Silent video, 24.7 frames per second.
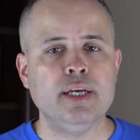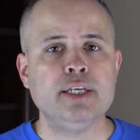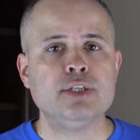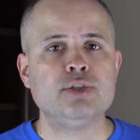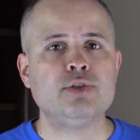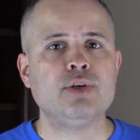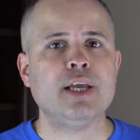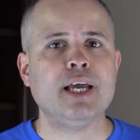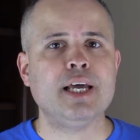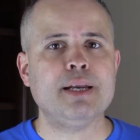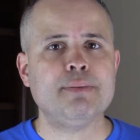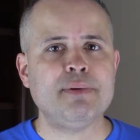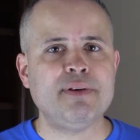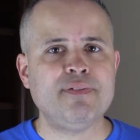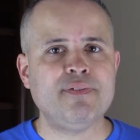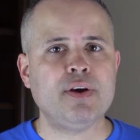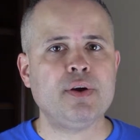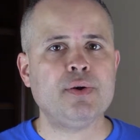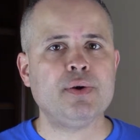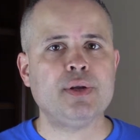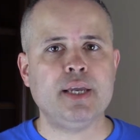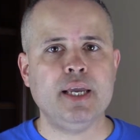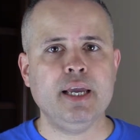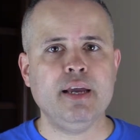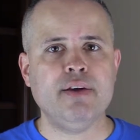So you got to be
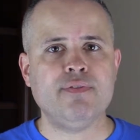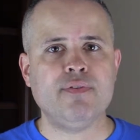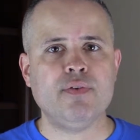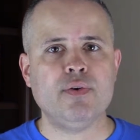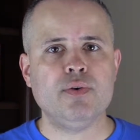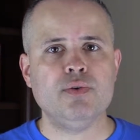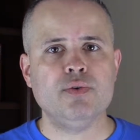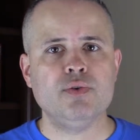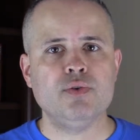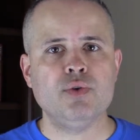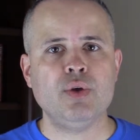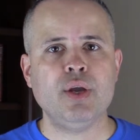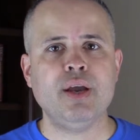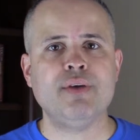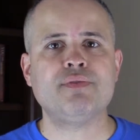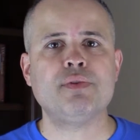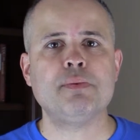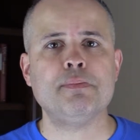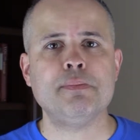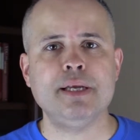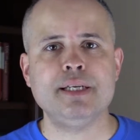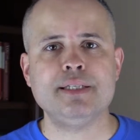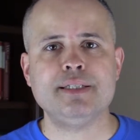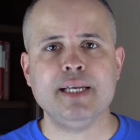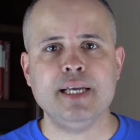very careful. You have to
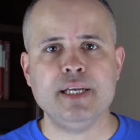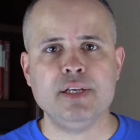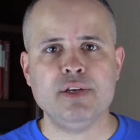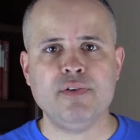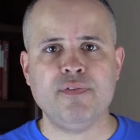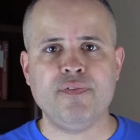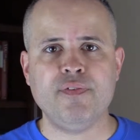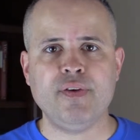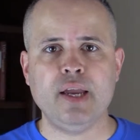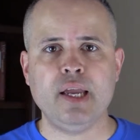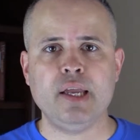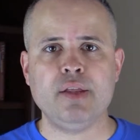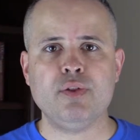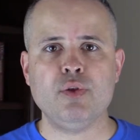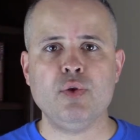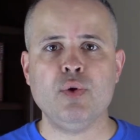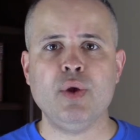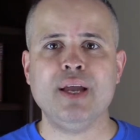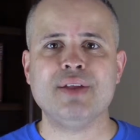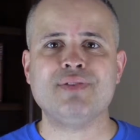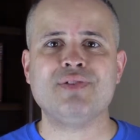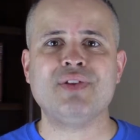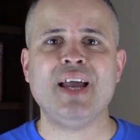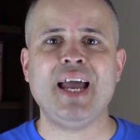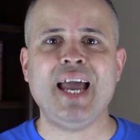maintain your faith.
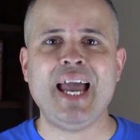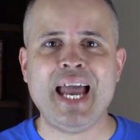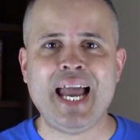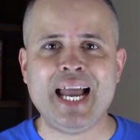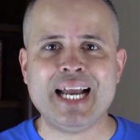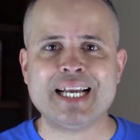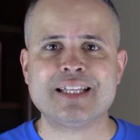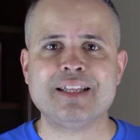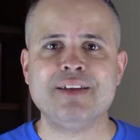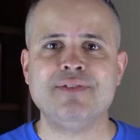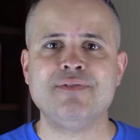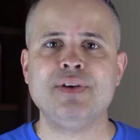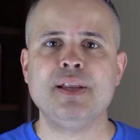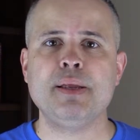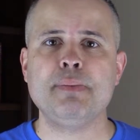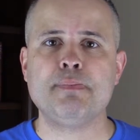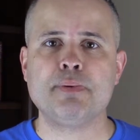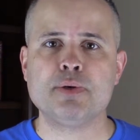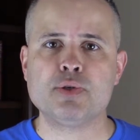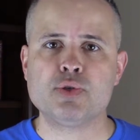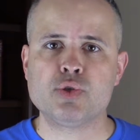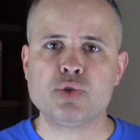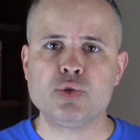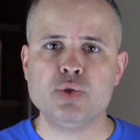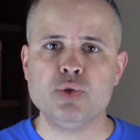You have to actively
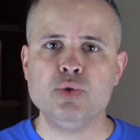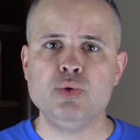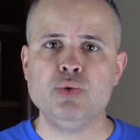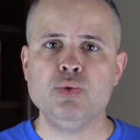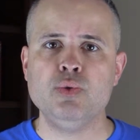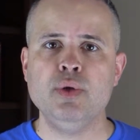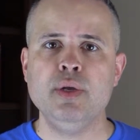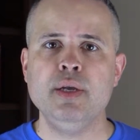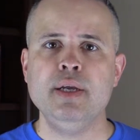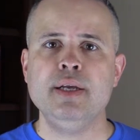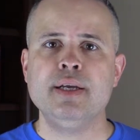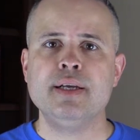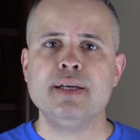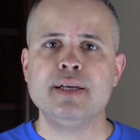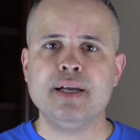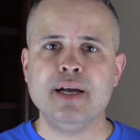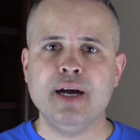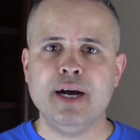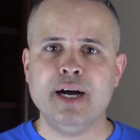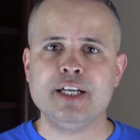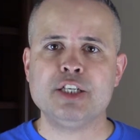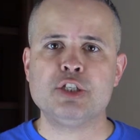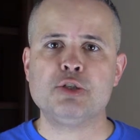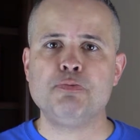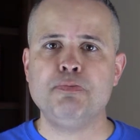pursue
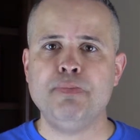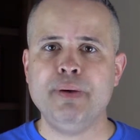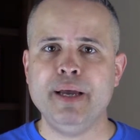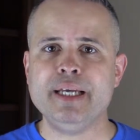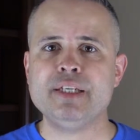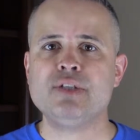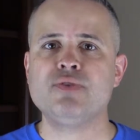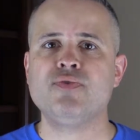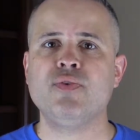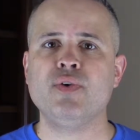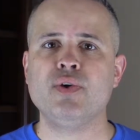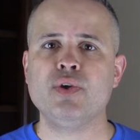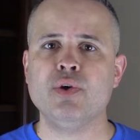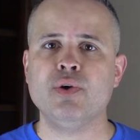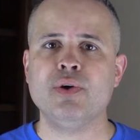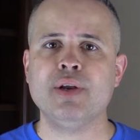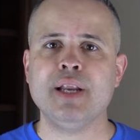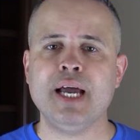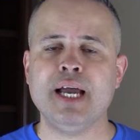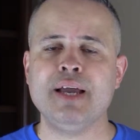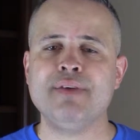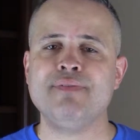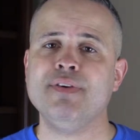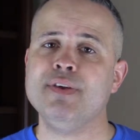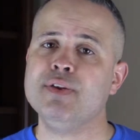God's best for your
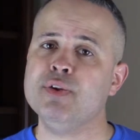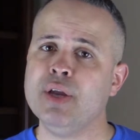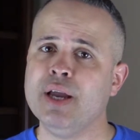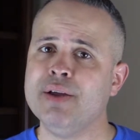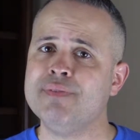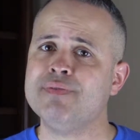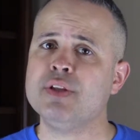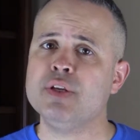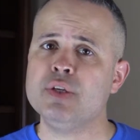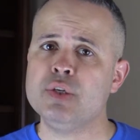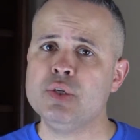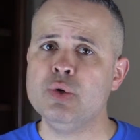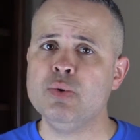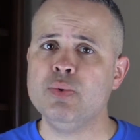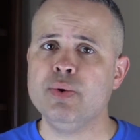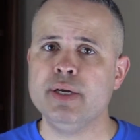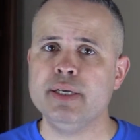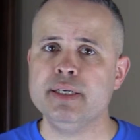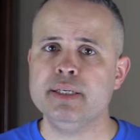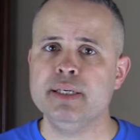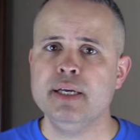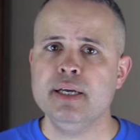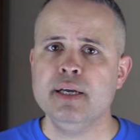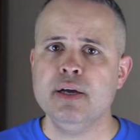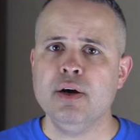life. And you have to do
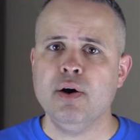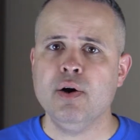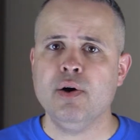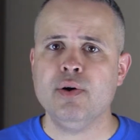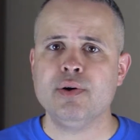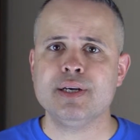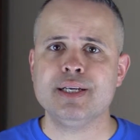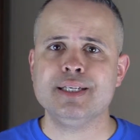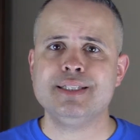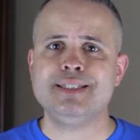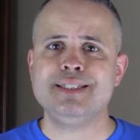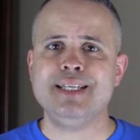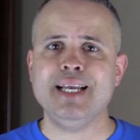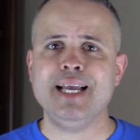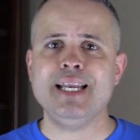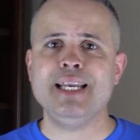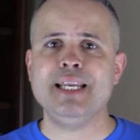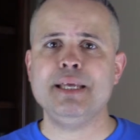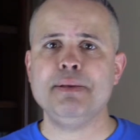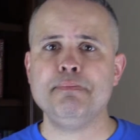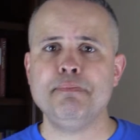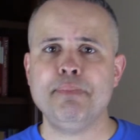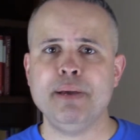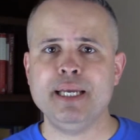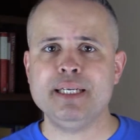it on a
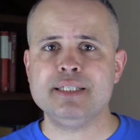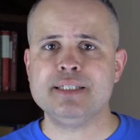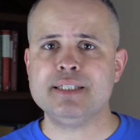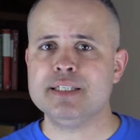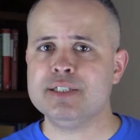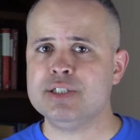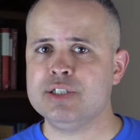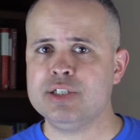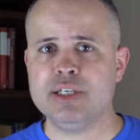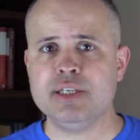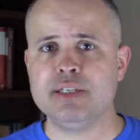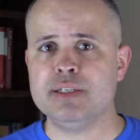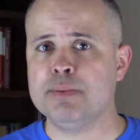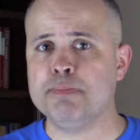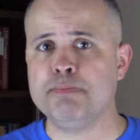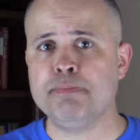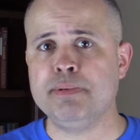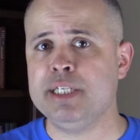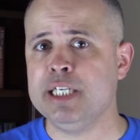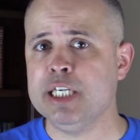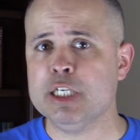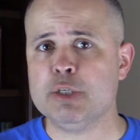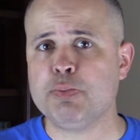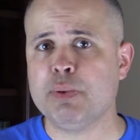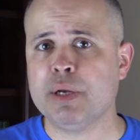daily basis.
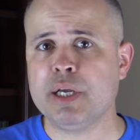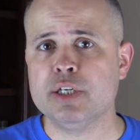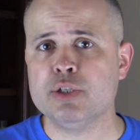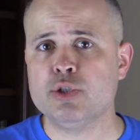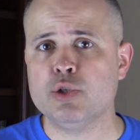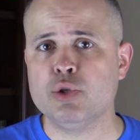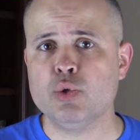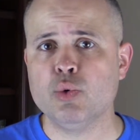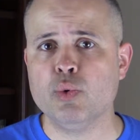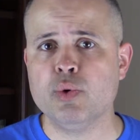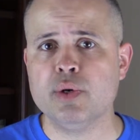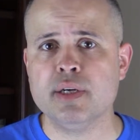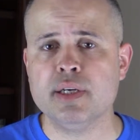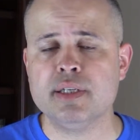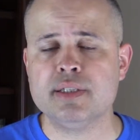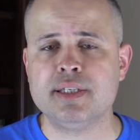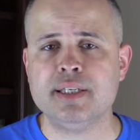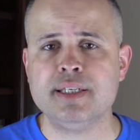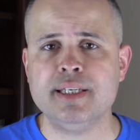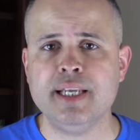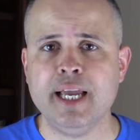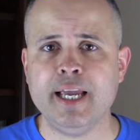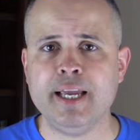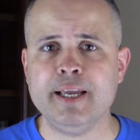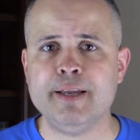Just because you're doing good
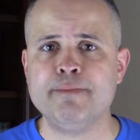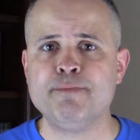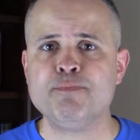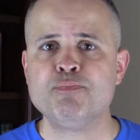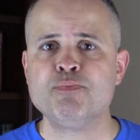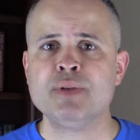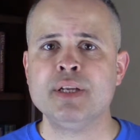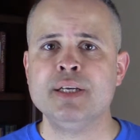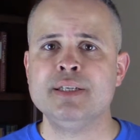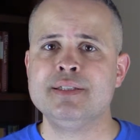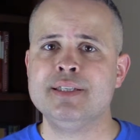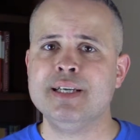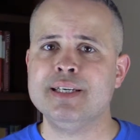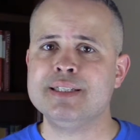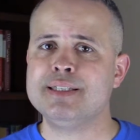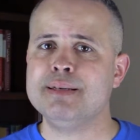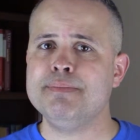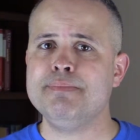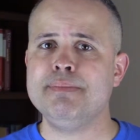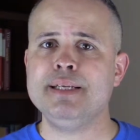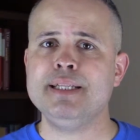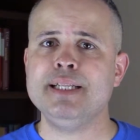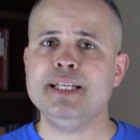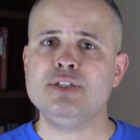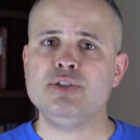today
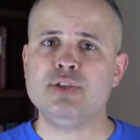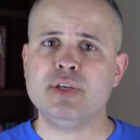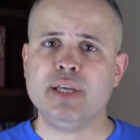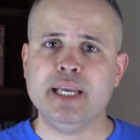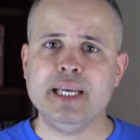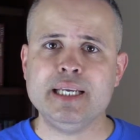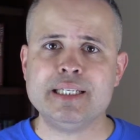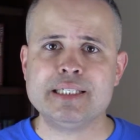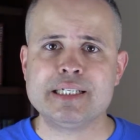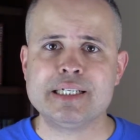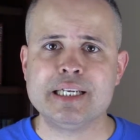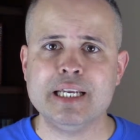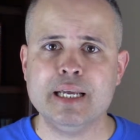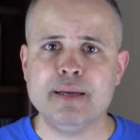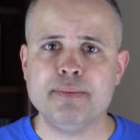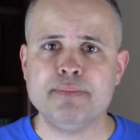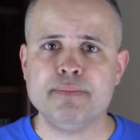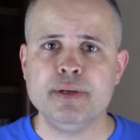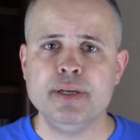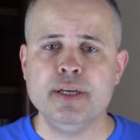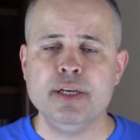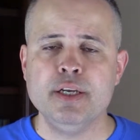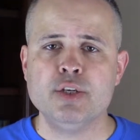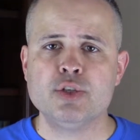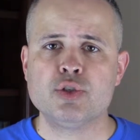doesn't mean that you can't slip.
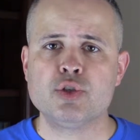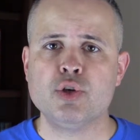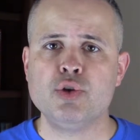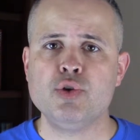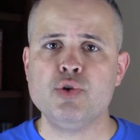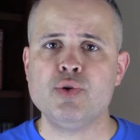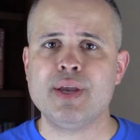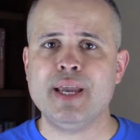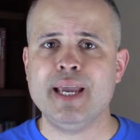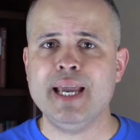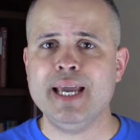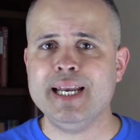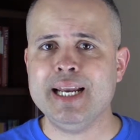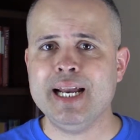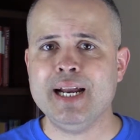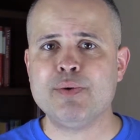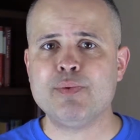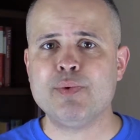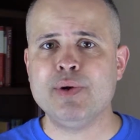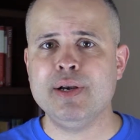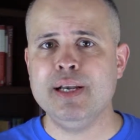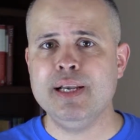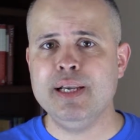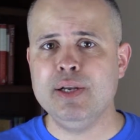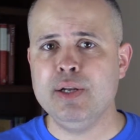So you cannot
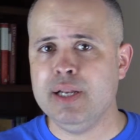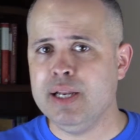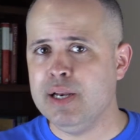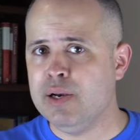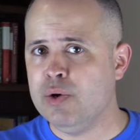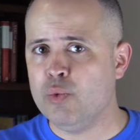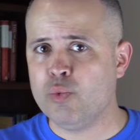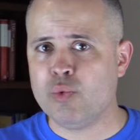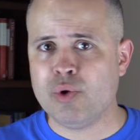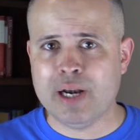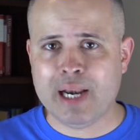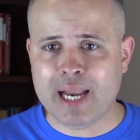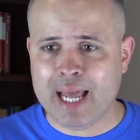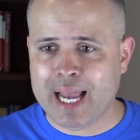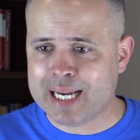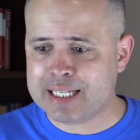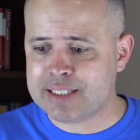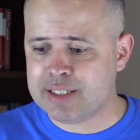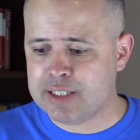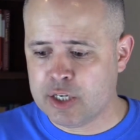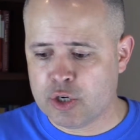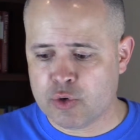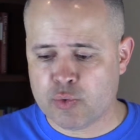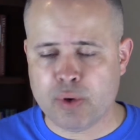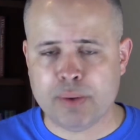
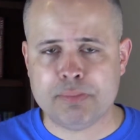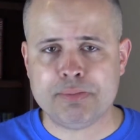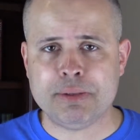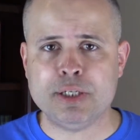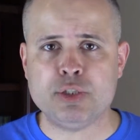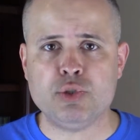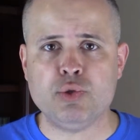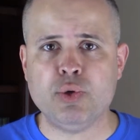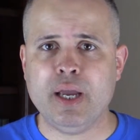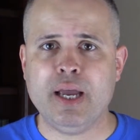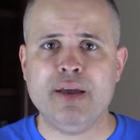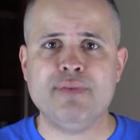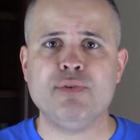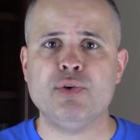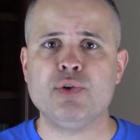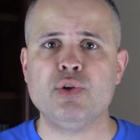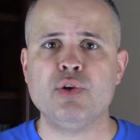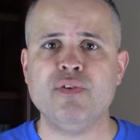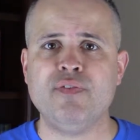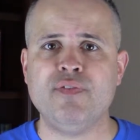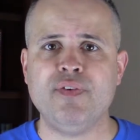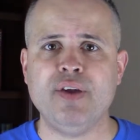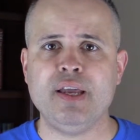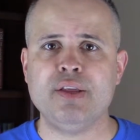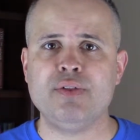relax the grip that you have on
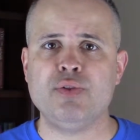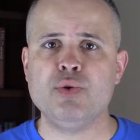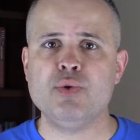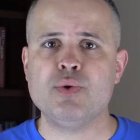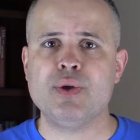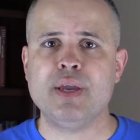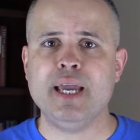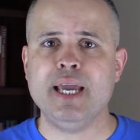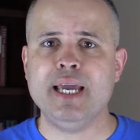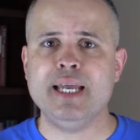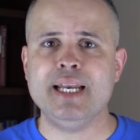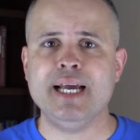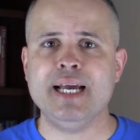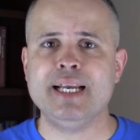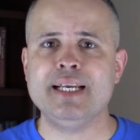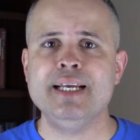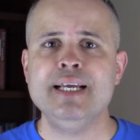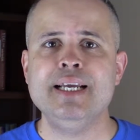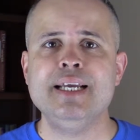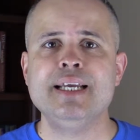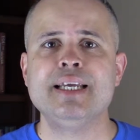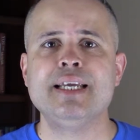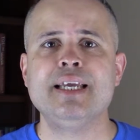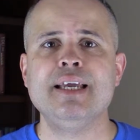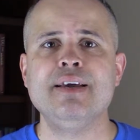your faith. You cannot
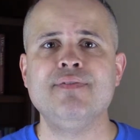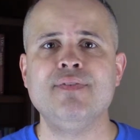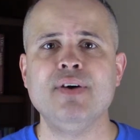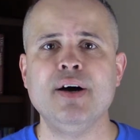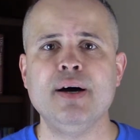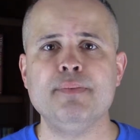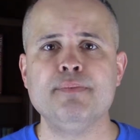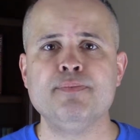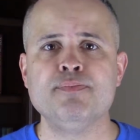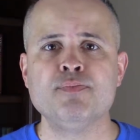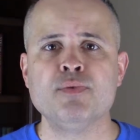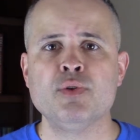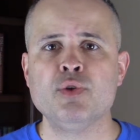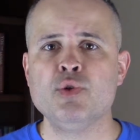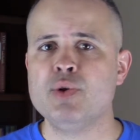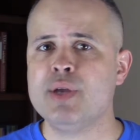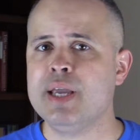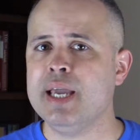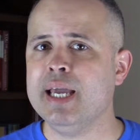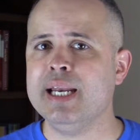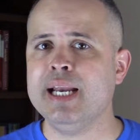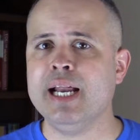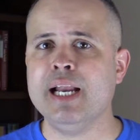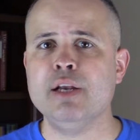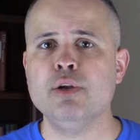give up. You
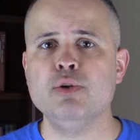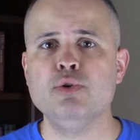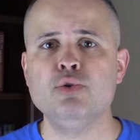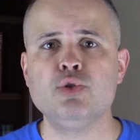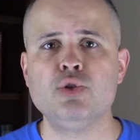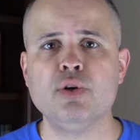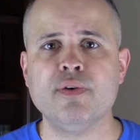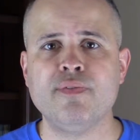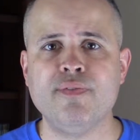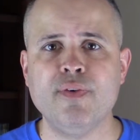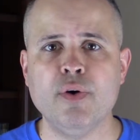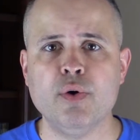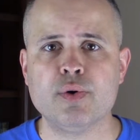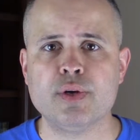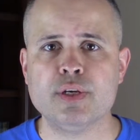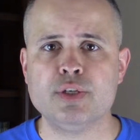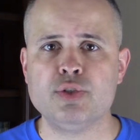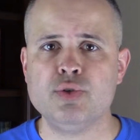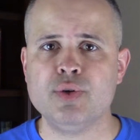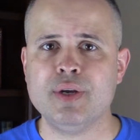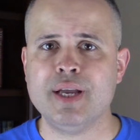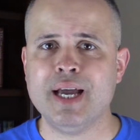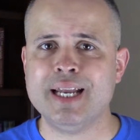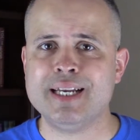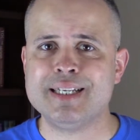cannot lose your
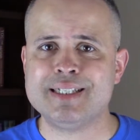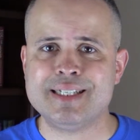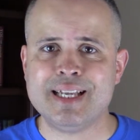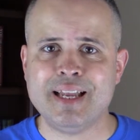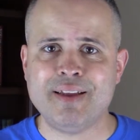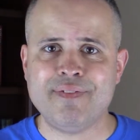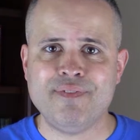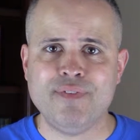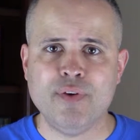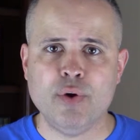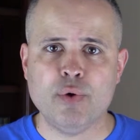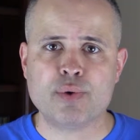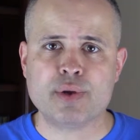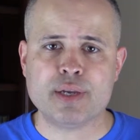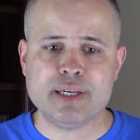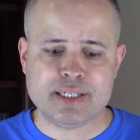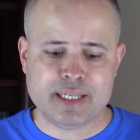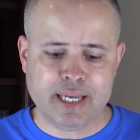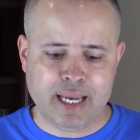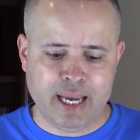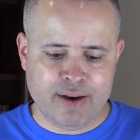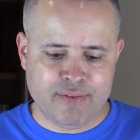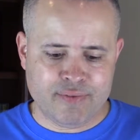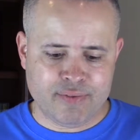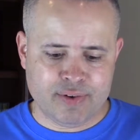focus. You got to stay
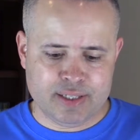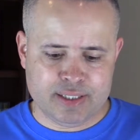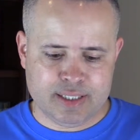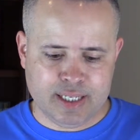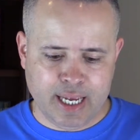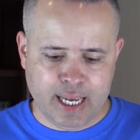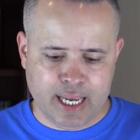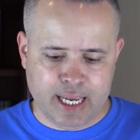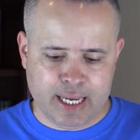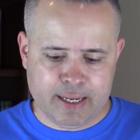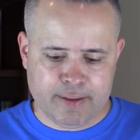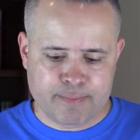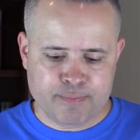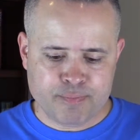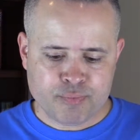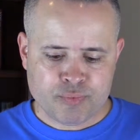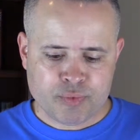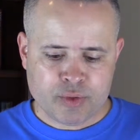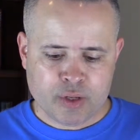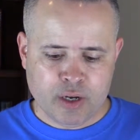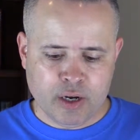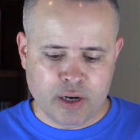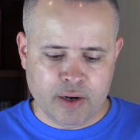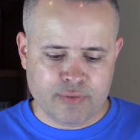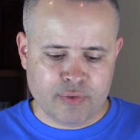focused every day
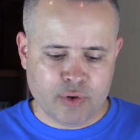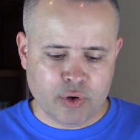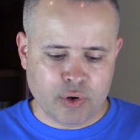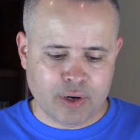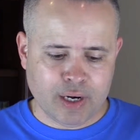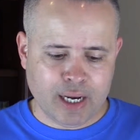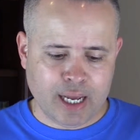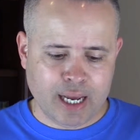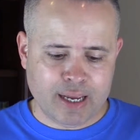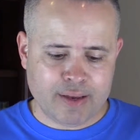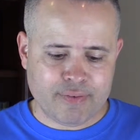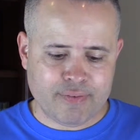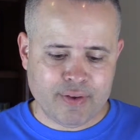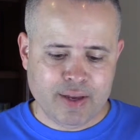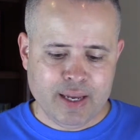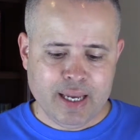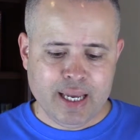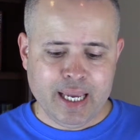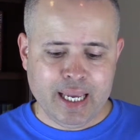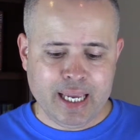of your life.